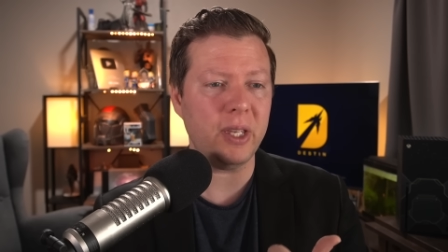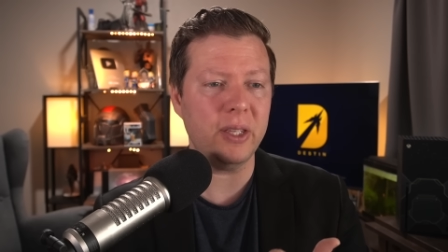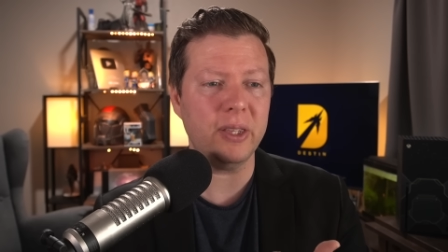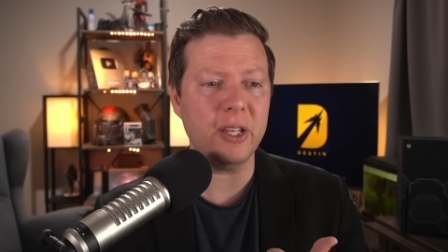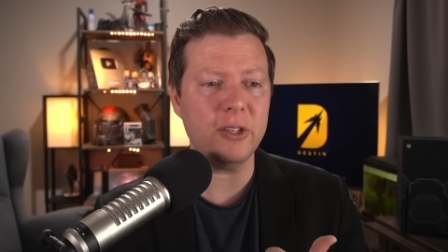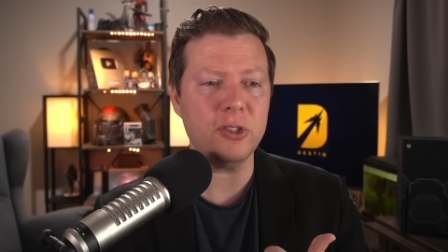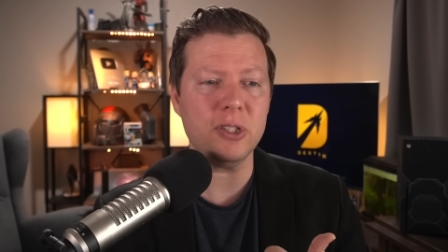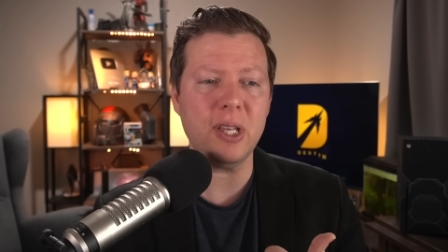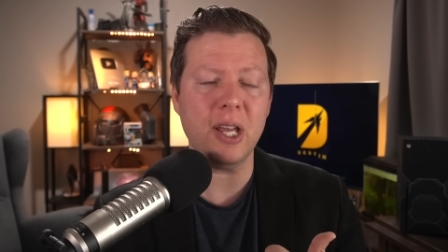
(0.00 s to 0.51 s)

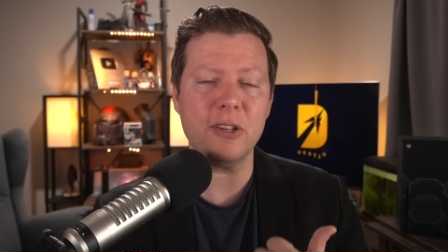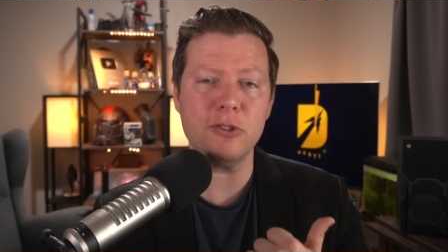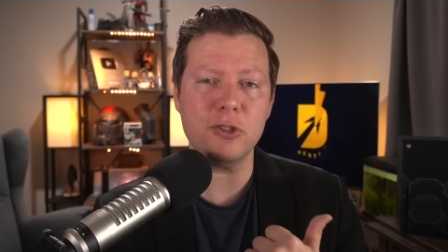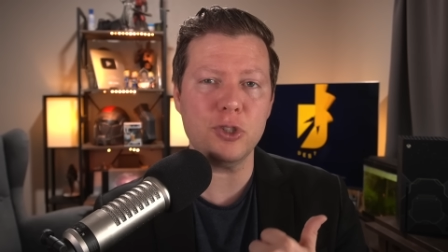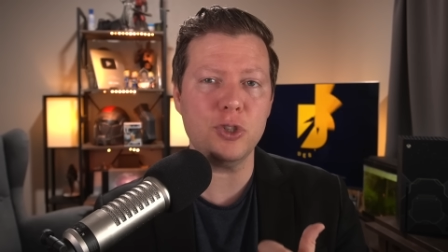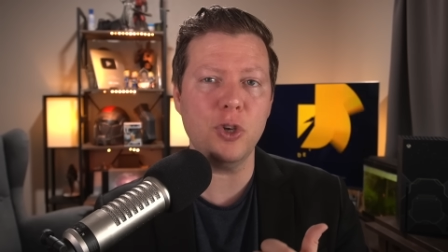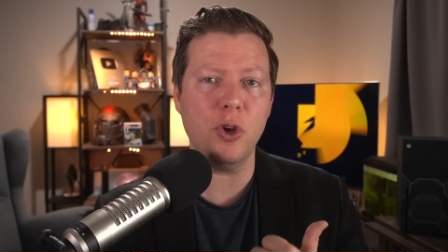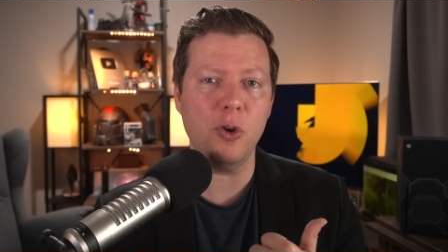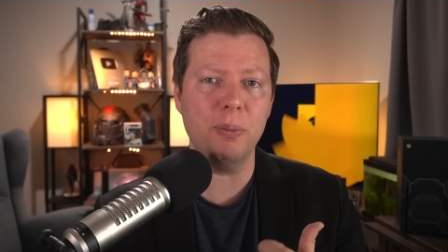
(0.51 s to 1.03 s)
They just had
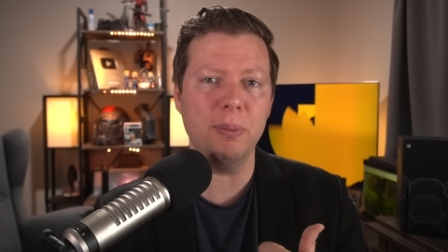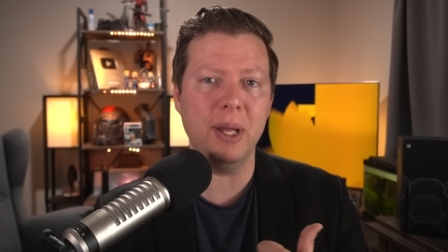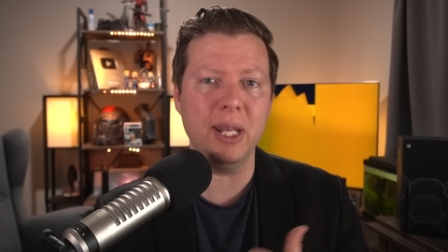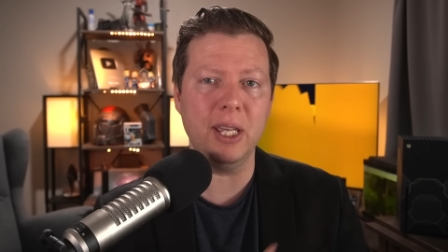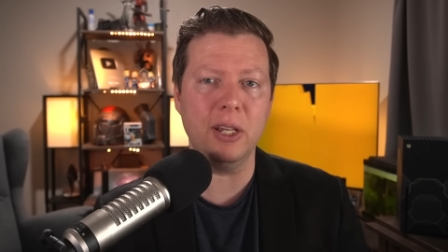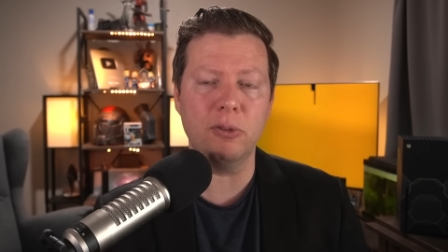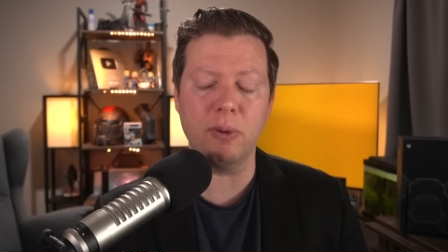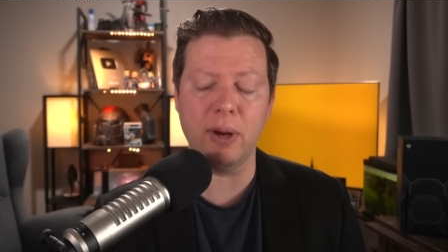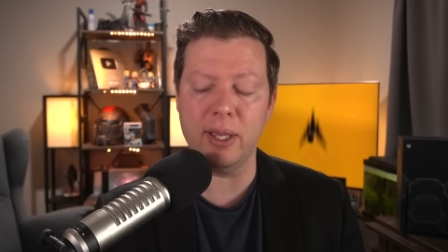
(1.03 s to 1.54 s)
so
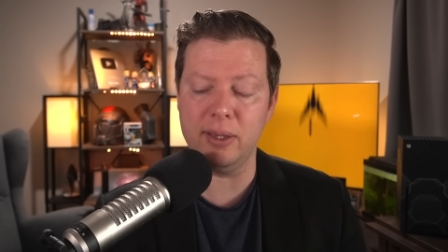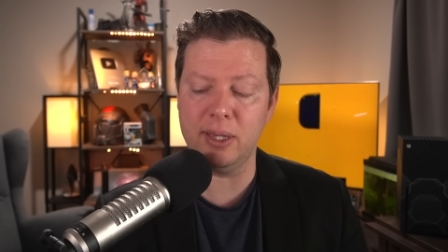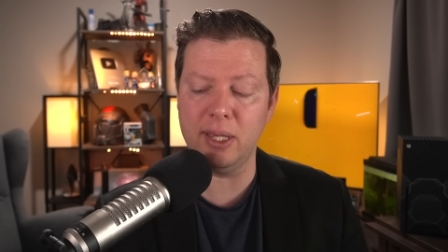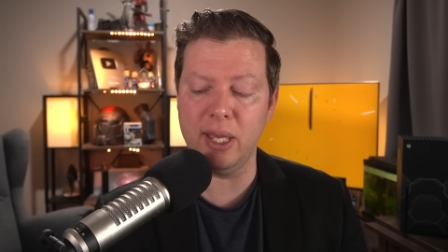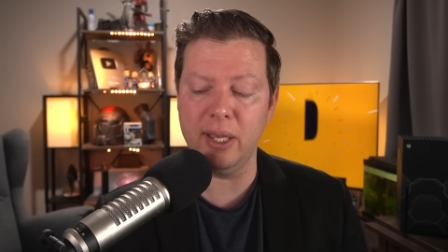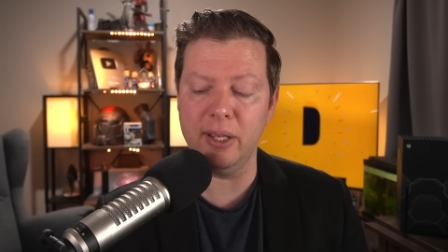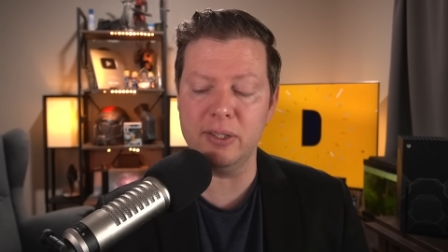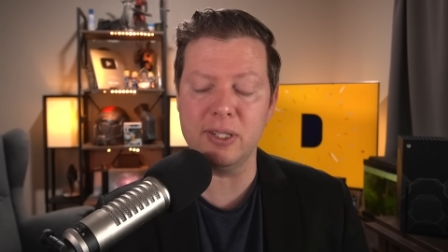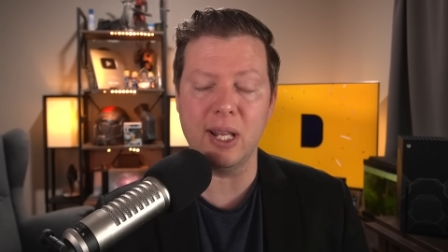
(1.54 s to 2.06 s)
many great
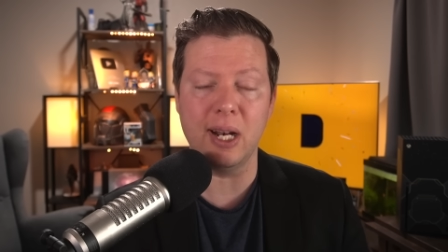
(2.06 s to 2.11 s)
things, and